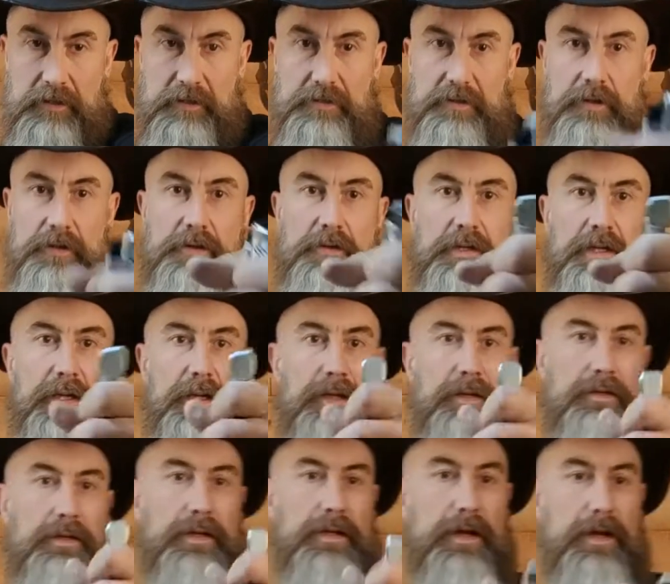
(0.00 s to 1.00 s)
So you
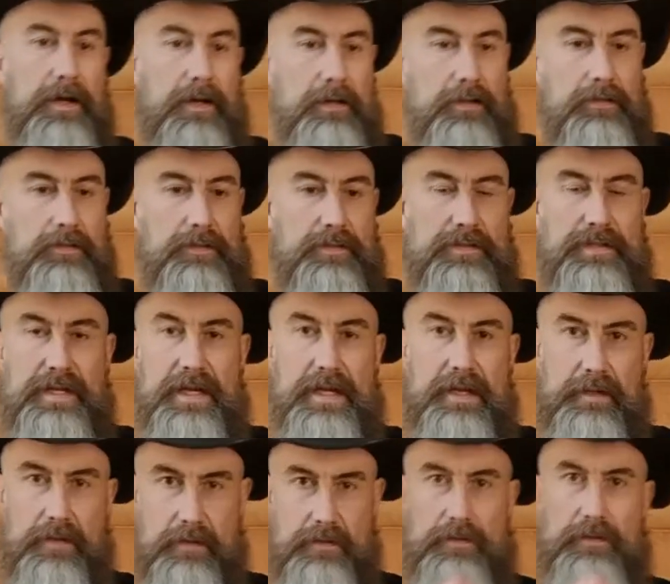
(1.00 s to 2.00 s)
can
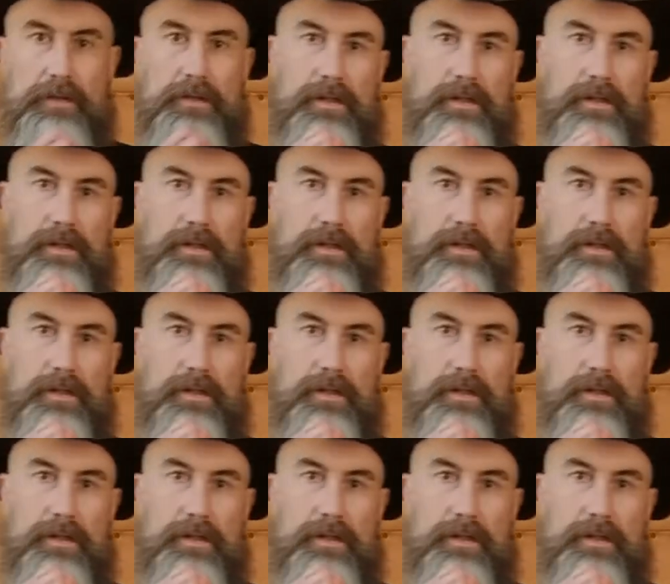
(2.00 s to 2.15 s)
see